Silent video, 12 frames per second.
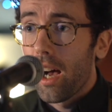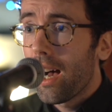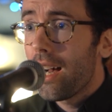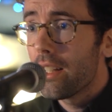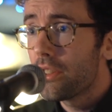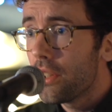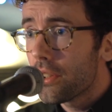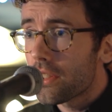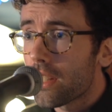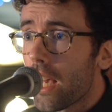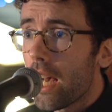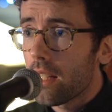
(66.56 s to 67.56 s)
I
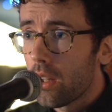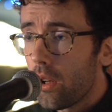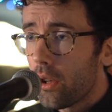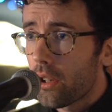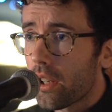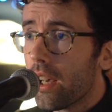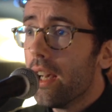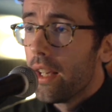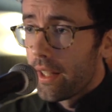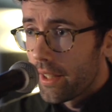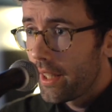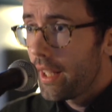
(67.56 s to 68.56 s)
just gotta look,
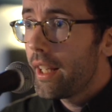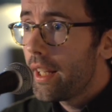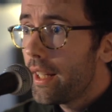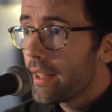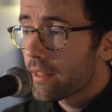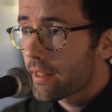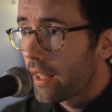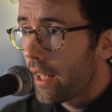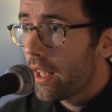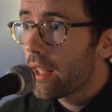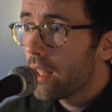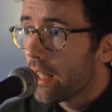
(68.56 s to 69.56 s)
it's
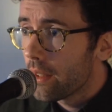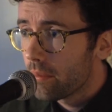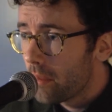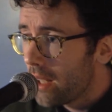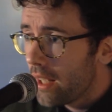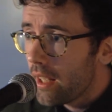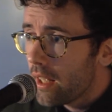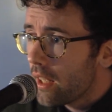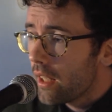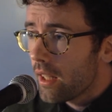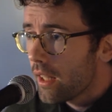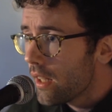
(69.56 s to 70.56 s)
killing
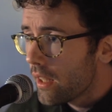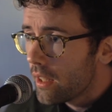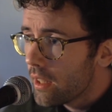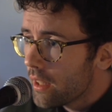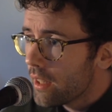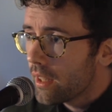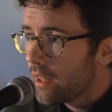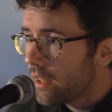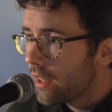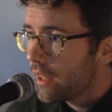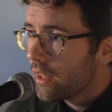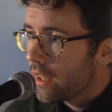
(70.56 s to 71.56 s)

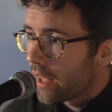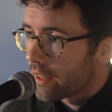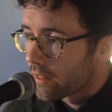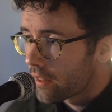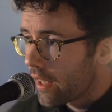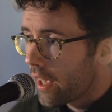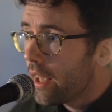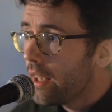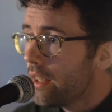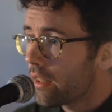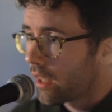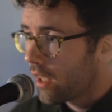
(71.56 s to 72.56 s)
me and
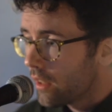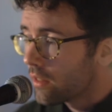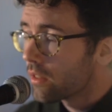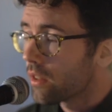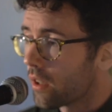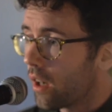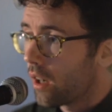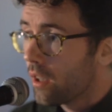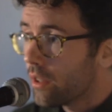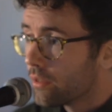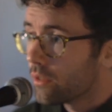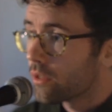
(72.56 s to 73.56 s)
taking
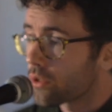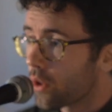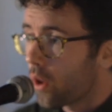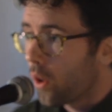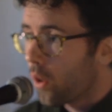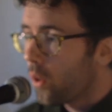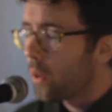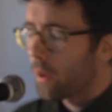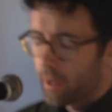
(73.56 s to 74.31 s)
control.